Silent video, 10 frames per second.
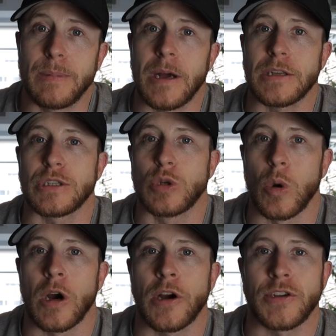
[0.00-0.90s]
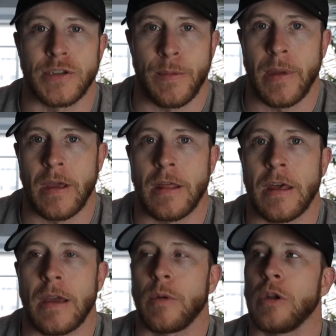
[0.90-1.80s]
but storage is a big thing.